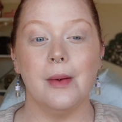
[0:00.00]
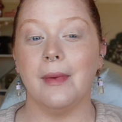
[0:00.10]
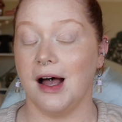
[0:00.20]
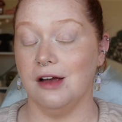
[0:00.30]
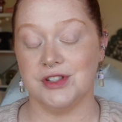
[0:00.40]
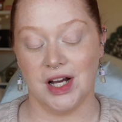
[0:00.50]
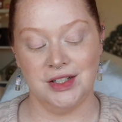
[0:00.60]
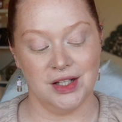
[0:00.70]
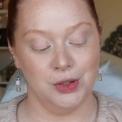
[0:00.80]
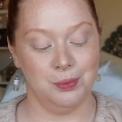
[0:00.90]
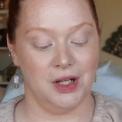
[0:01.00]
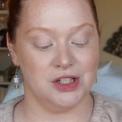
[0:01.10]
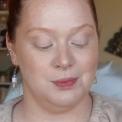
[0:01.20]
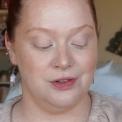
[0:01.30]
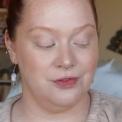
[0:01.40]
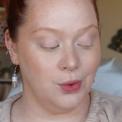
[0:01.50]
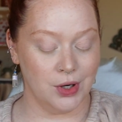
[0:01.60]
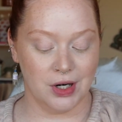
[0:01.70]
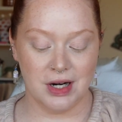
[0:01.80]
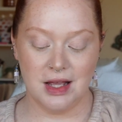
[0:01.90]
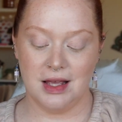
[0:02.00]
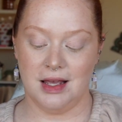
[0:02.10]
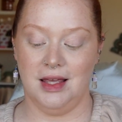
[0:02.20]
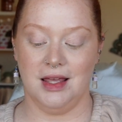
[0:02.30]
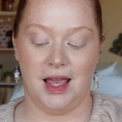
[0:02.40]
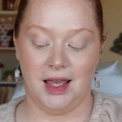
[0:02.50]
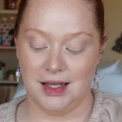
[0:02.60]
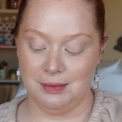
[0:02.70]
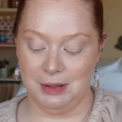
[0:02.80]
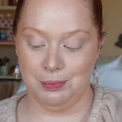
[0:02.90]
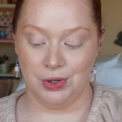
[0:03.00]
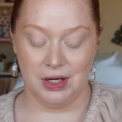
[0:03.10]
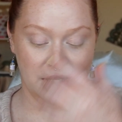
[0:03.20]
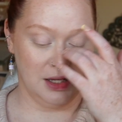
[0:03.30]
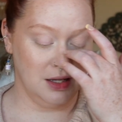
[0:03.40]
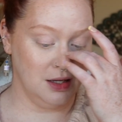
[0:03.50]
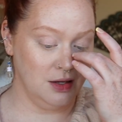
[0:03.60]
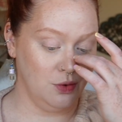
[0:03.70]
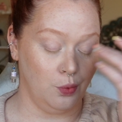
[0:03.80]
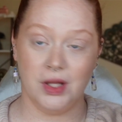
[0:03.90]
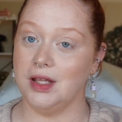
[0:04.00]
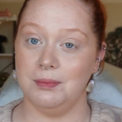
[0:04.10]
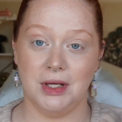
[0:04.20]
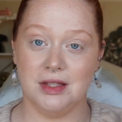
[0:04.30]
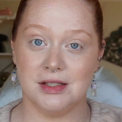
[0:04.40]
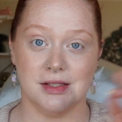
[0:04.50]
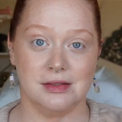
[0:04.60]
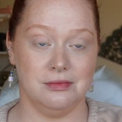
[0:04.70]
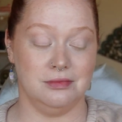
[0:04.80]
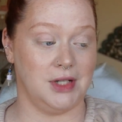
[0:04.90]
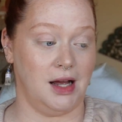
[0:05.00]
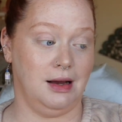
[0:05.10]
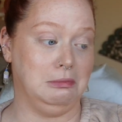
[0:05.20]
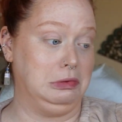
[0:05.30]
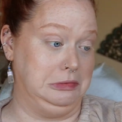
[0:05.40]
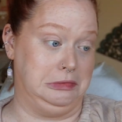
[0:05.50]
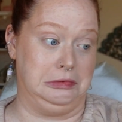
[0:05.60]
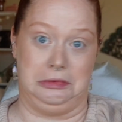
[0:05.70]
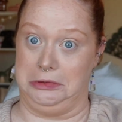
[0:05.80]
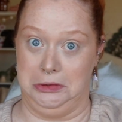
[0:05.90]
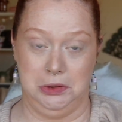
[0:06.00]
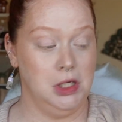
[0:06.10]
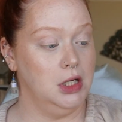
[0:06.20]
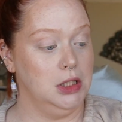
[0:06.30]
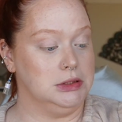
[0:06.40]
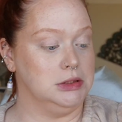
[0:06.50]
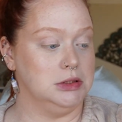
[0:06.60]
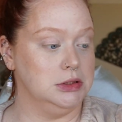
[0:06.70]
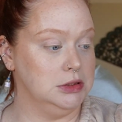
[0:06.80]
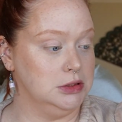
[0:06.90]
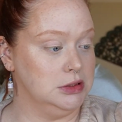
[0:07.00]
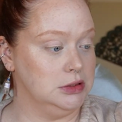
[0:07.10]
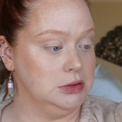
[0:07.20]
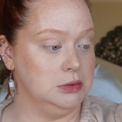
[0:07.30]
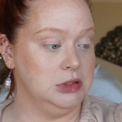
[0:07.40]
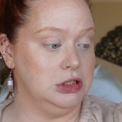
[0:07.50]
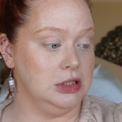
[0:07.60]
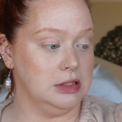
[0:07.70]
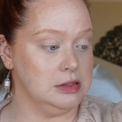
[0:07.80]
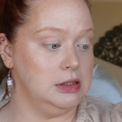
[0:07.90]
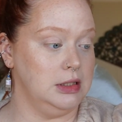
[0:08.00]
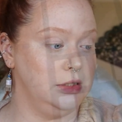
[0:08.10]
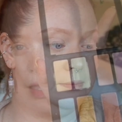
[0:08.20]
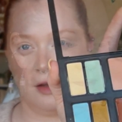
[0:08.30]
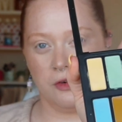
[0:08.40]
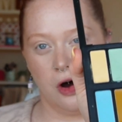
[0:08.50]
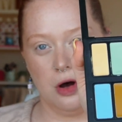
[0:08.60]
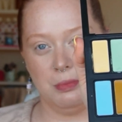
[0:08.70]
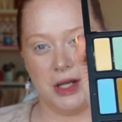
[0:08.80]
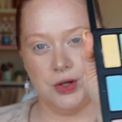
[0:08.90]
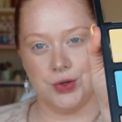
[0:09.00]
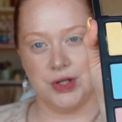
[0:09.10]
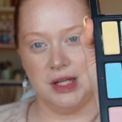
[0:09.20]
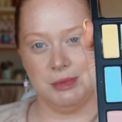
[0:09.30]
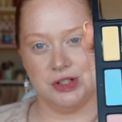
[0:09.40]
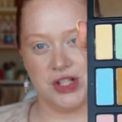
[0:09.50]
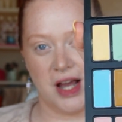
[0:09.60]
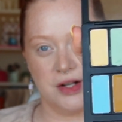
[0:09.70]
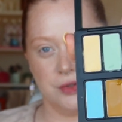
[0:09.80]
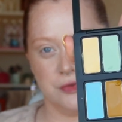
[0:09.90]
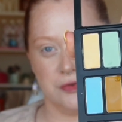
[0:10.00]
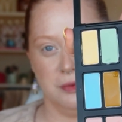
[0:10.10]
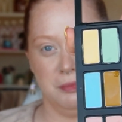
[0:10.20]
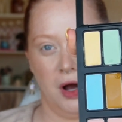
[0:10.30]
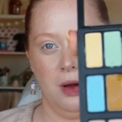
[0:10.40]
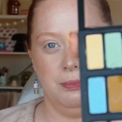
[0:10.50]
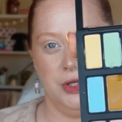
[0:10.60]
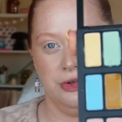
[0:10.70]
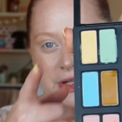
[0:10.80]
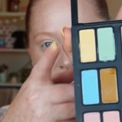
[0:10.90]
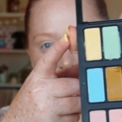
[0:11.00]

I've done yellow blush before. It can be pretty. Will it be this time? We shall see. I have all my cream shadows from Ma Beauty.